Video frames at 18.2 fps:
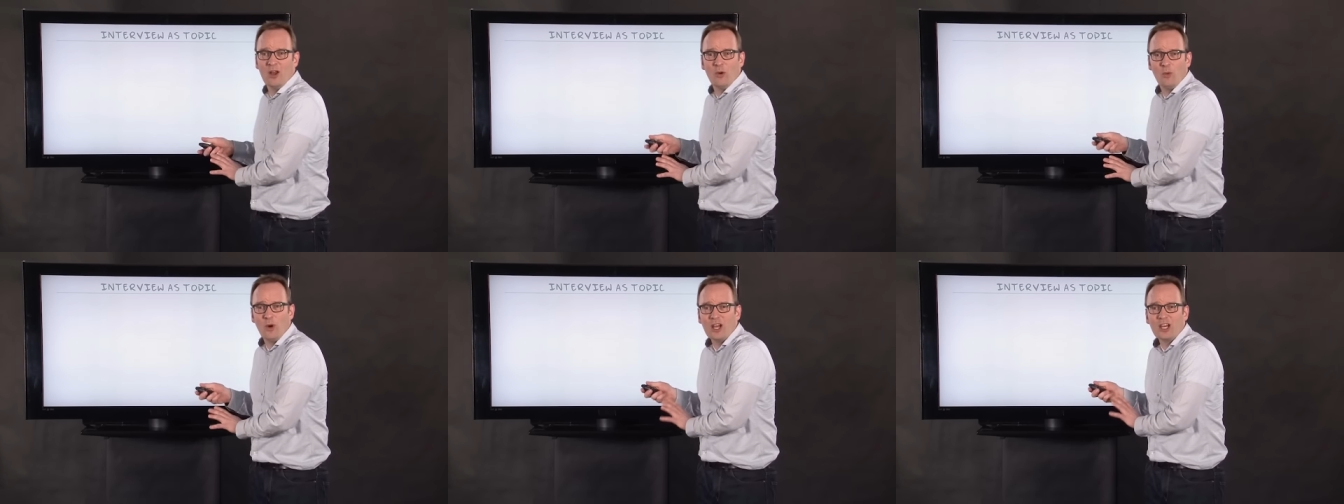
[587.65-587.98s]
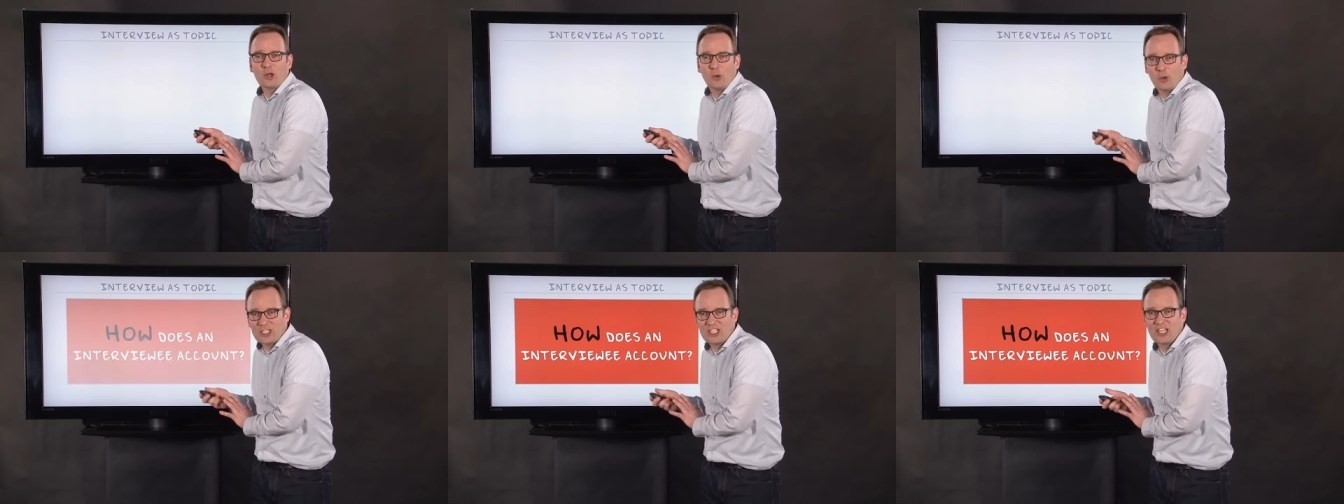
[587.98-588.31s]
Well,
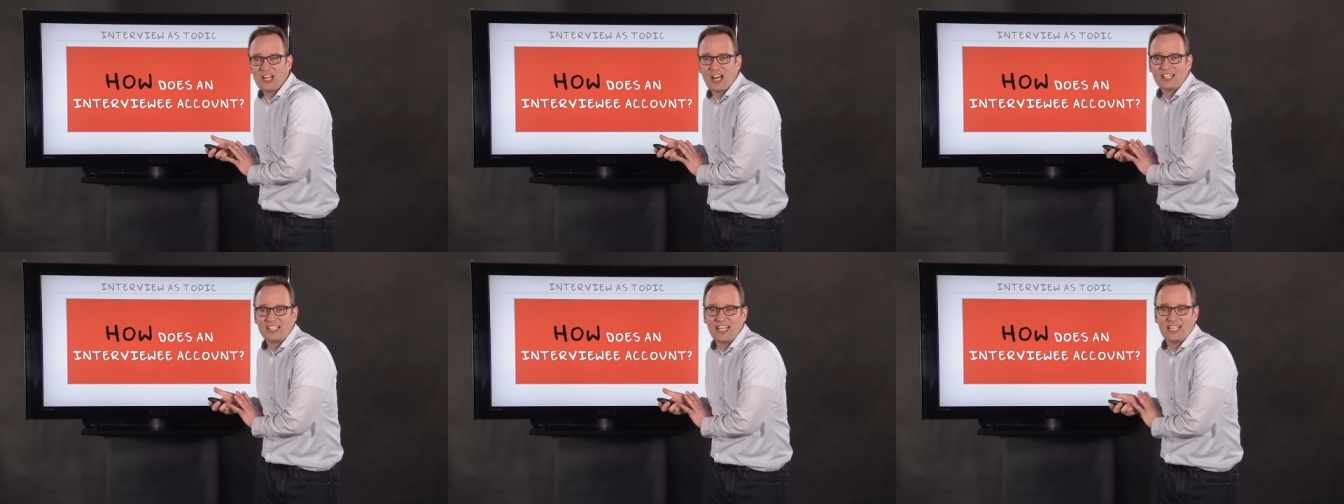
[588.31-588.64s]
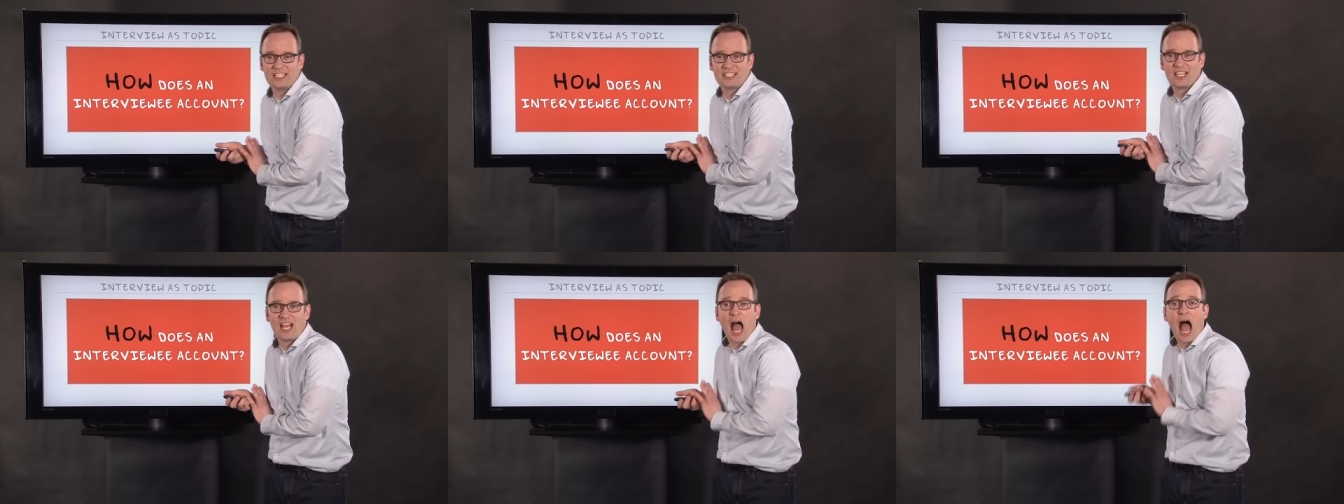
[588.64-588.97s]
a question like
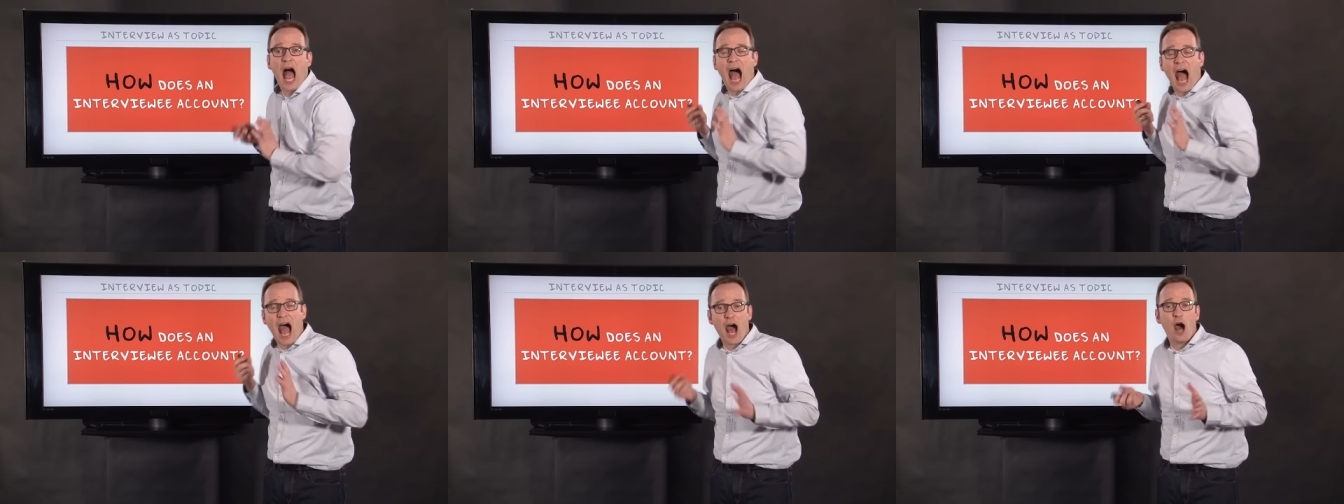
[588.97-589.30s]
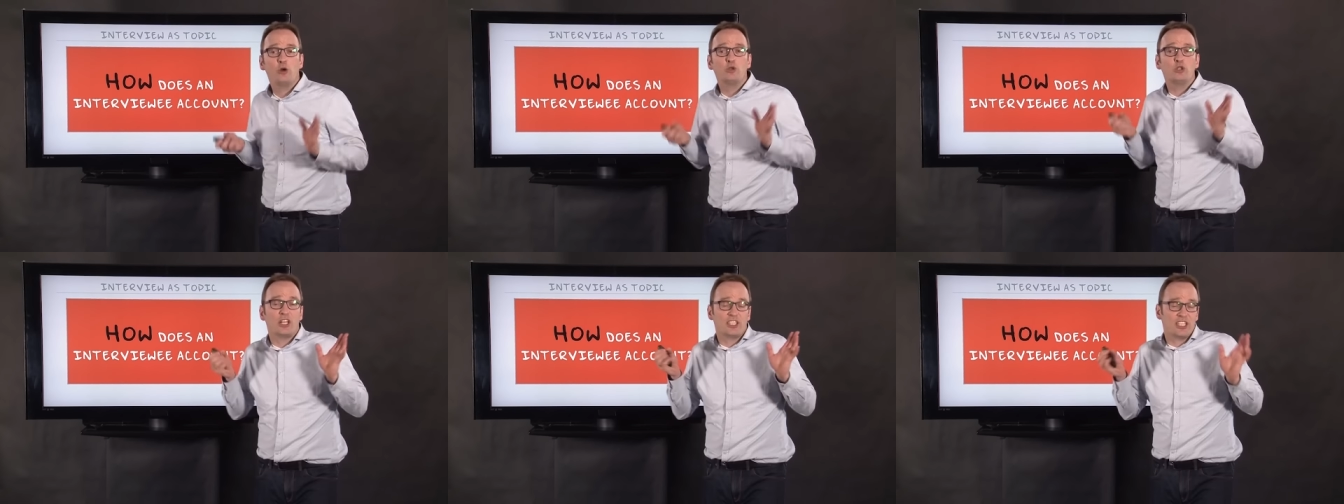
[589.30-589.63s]
this
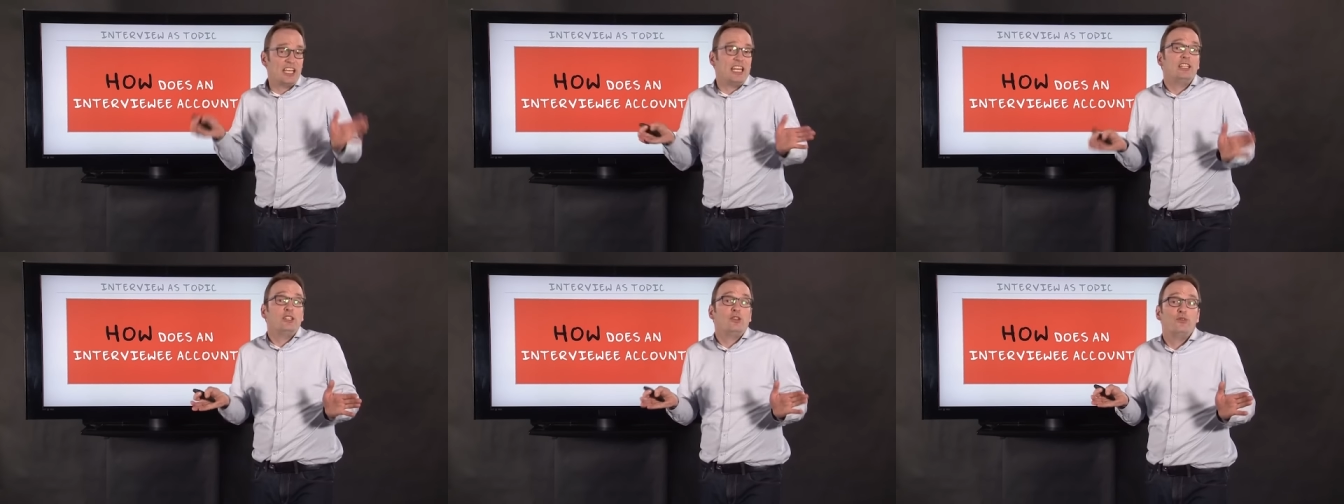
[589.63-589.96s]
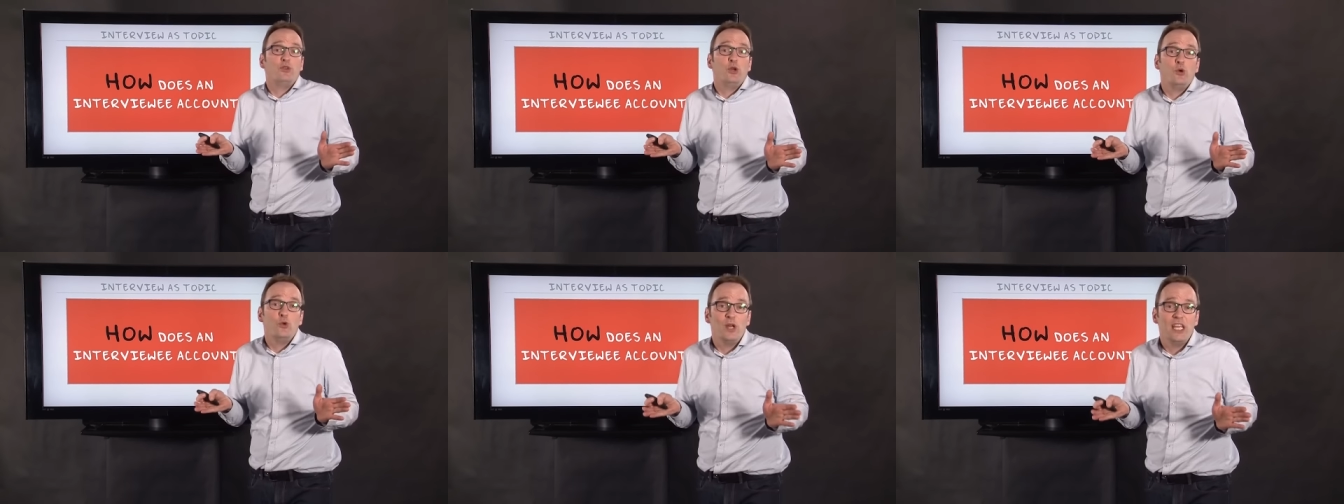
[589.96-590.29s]
How does an
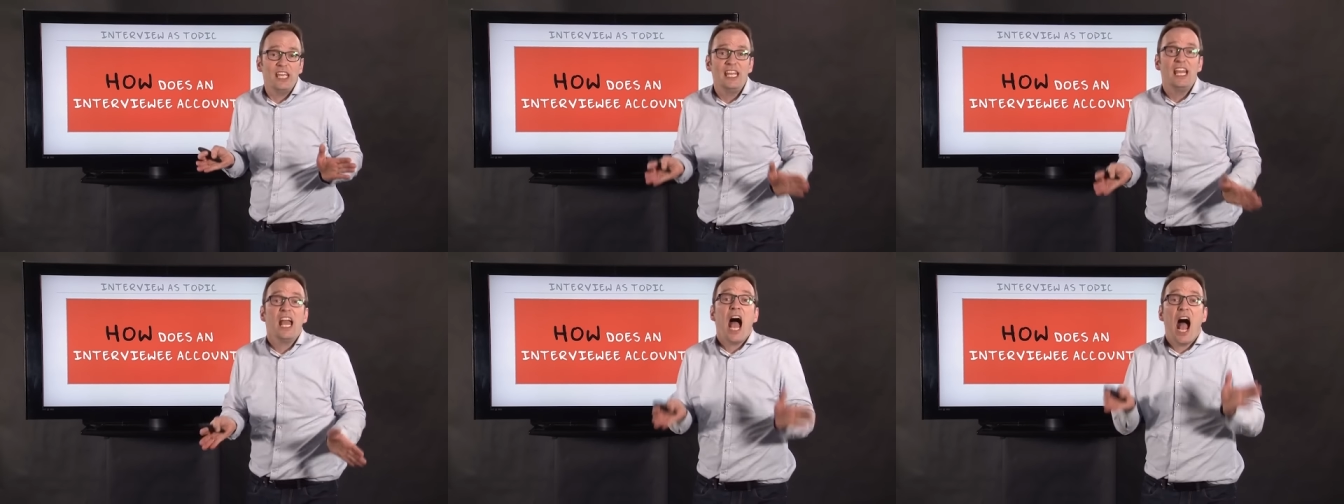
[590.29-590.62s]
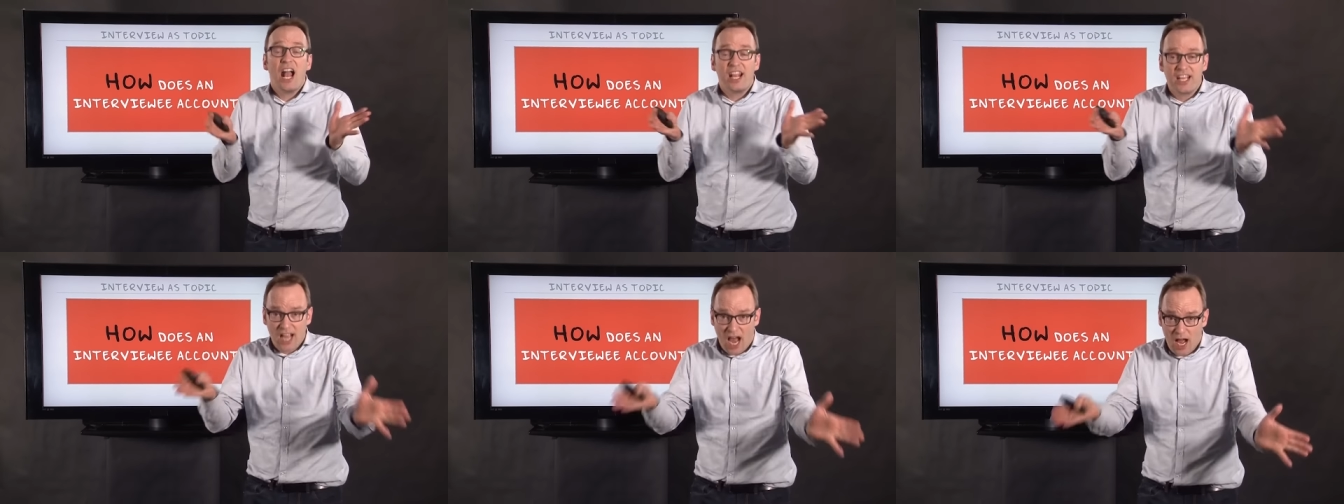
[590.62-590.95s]
interviewee
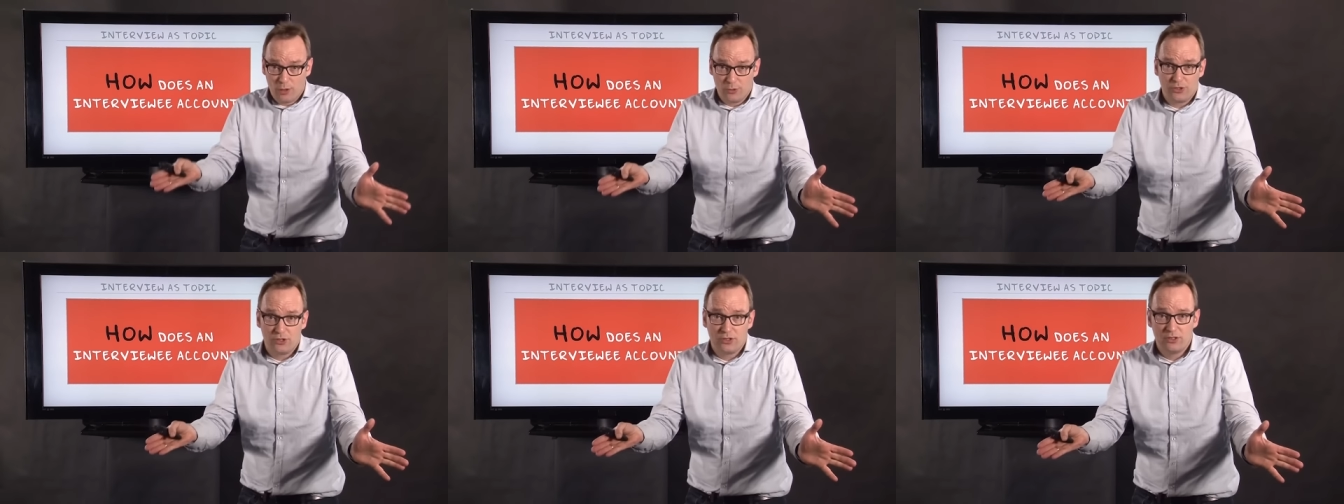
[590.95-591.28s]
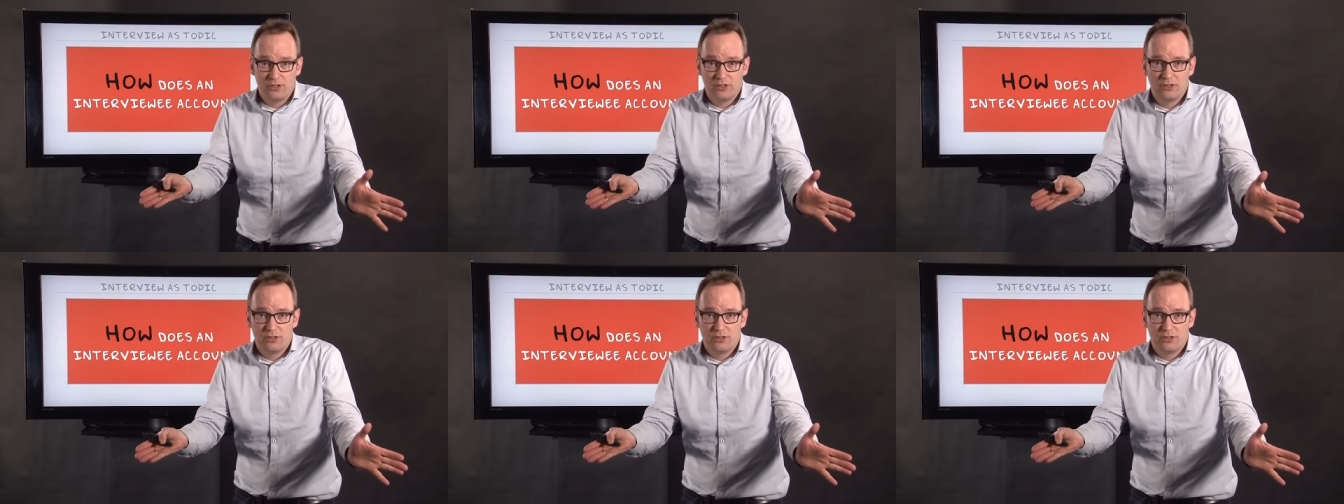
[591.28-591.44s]
account?